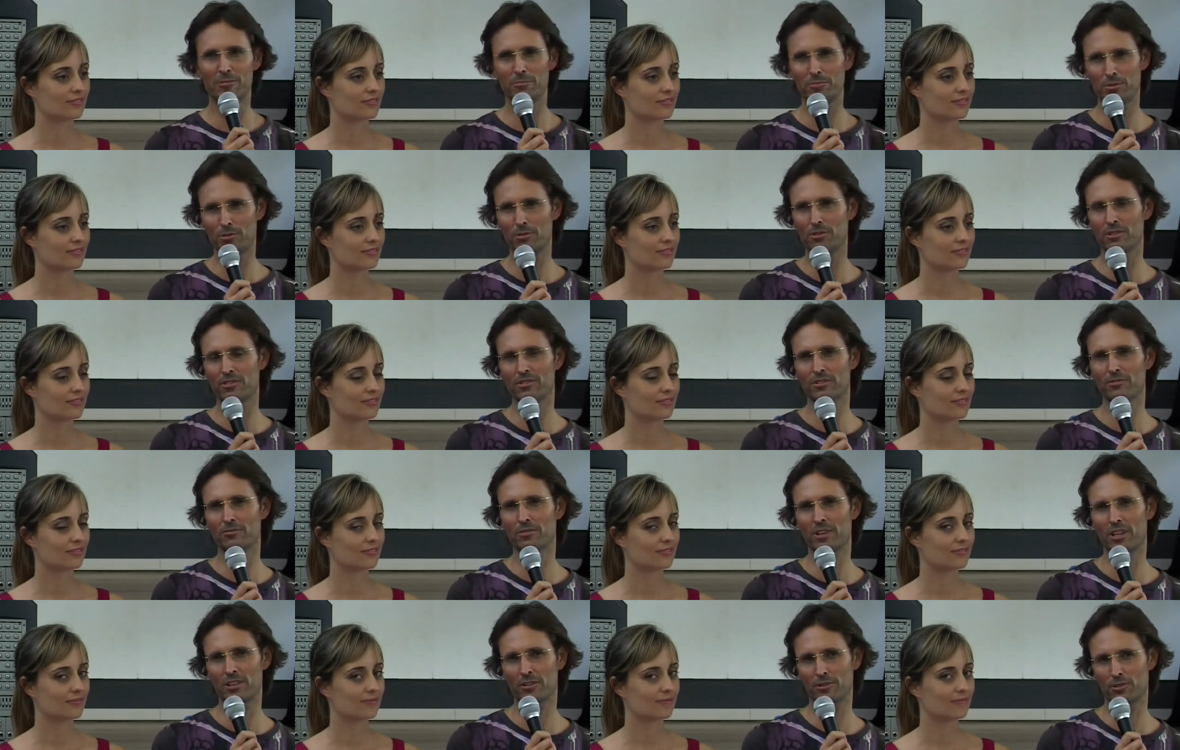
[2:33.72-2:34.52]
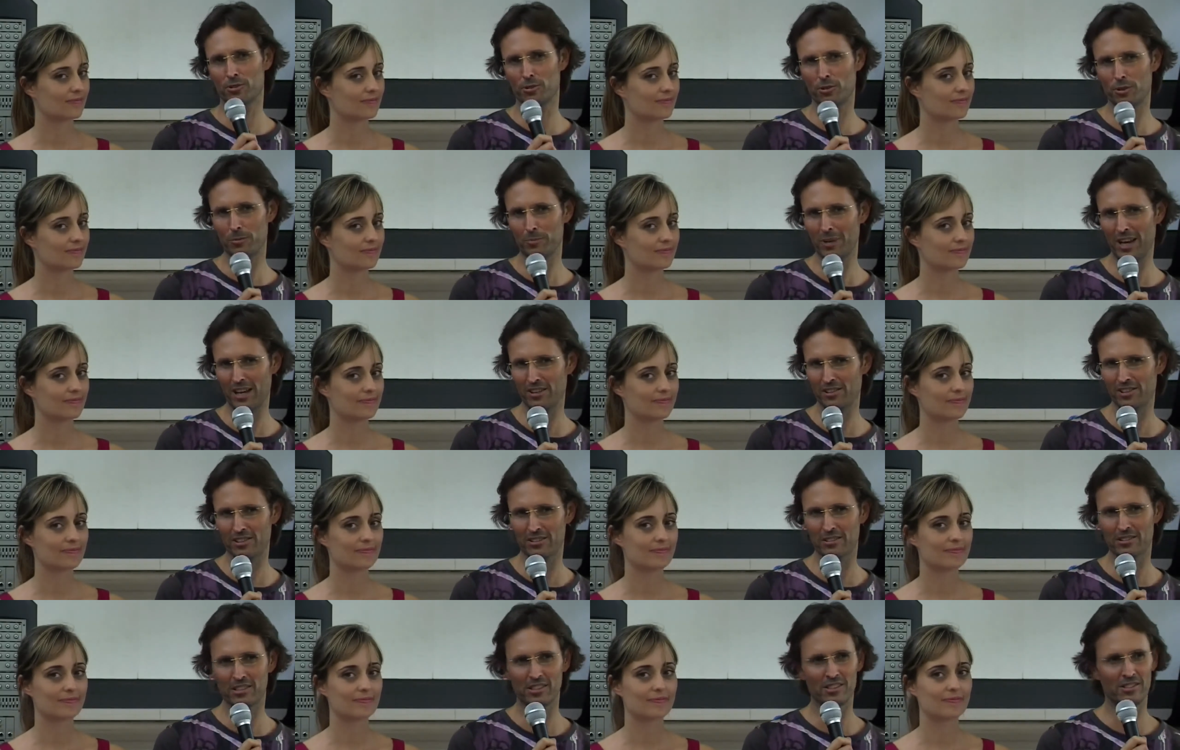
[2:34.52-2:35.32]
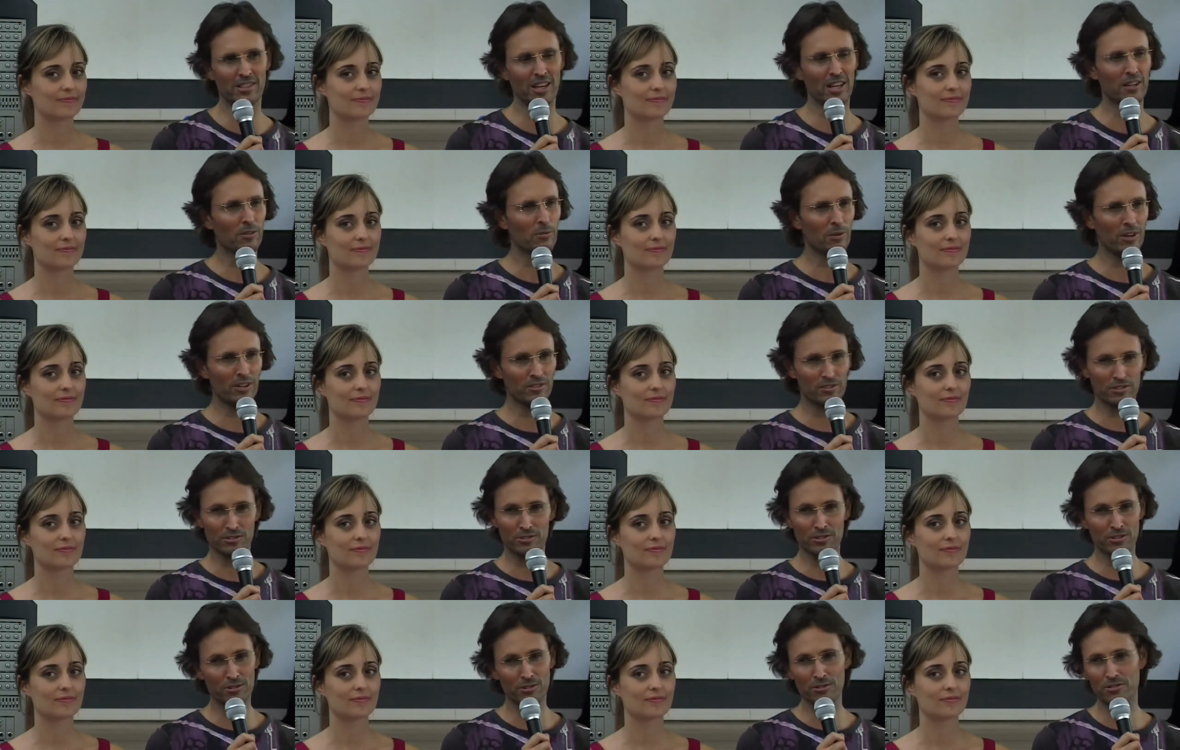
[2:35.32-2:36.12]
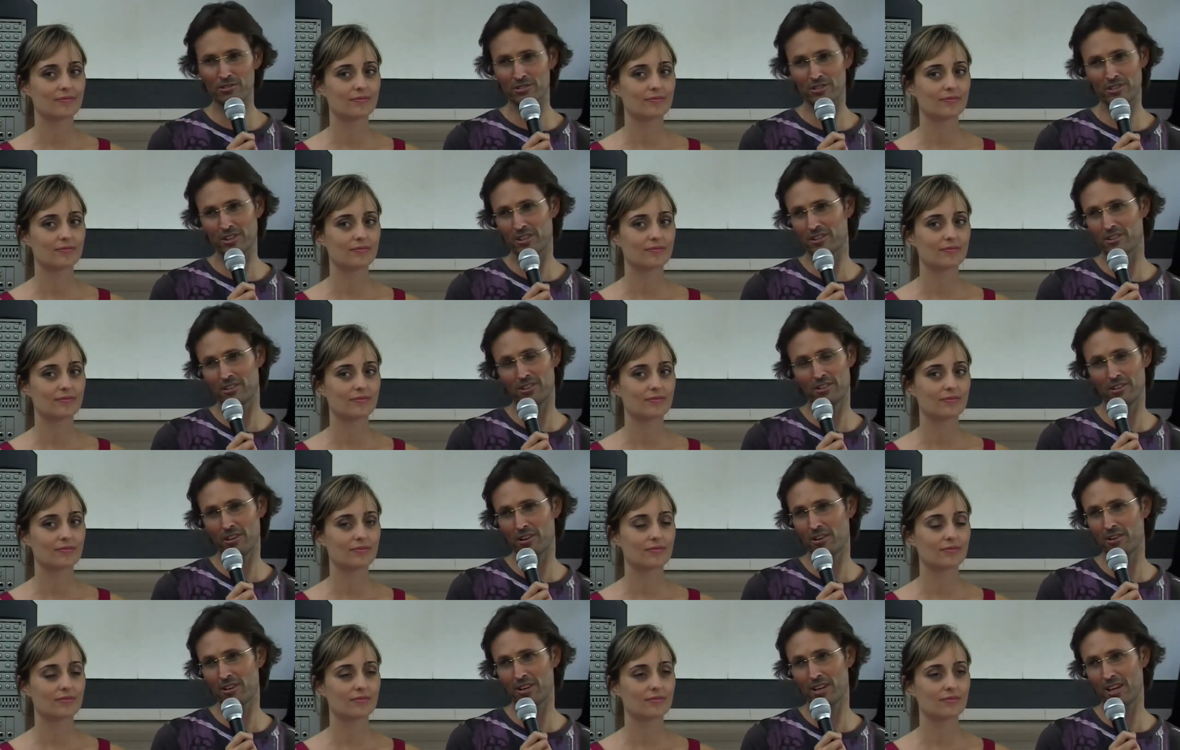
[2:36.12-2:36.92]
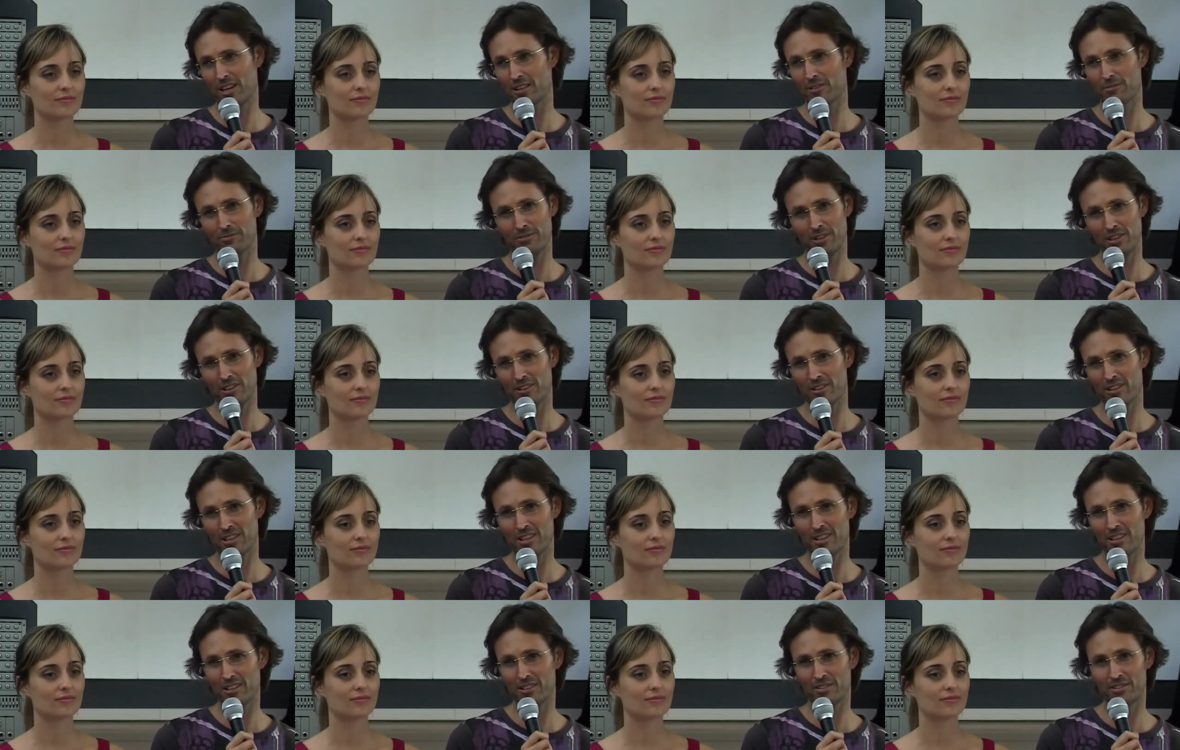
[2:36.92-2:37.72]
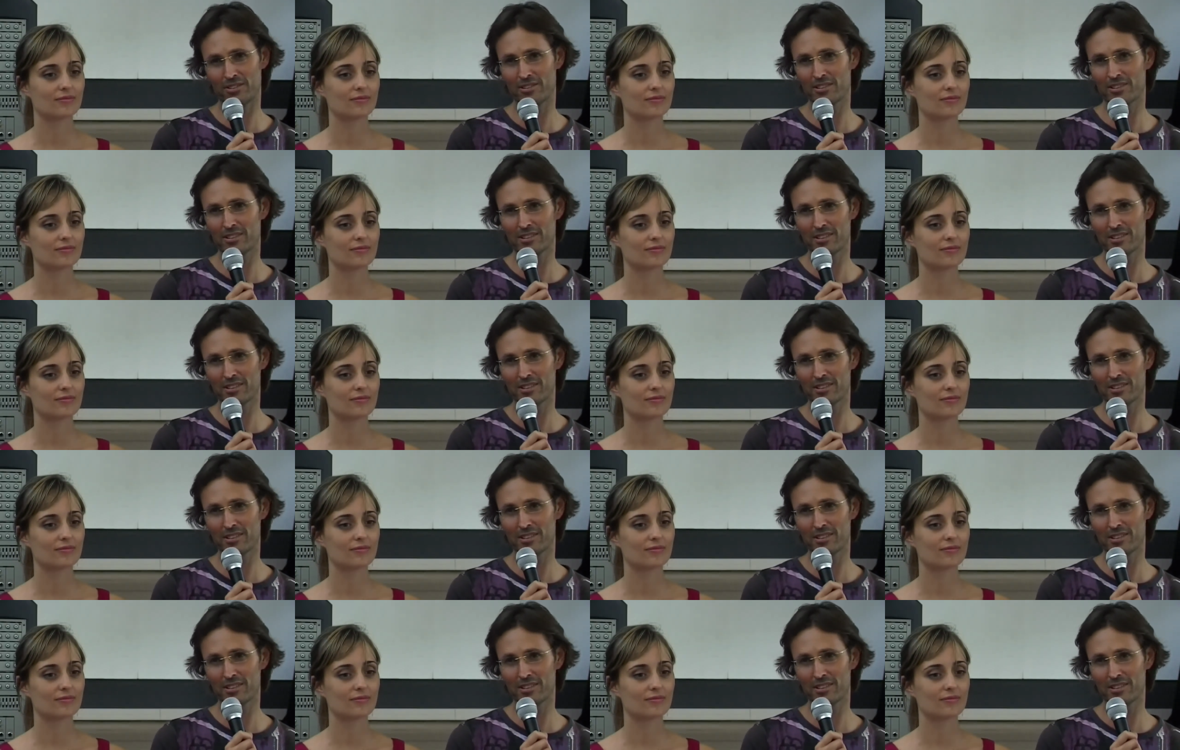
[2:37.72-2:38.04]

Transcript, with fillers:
Speaker 1: important to follow your passion, because otherwise your children don't know how to follow theirs.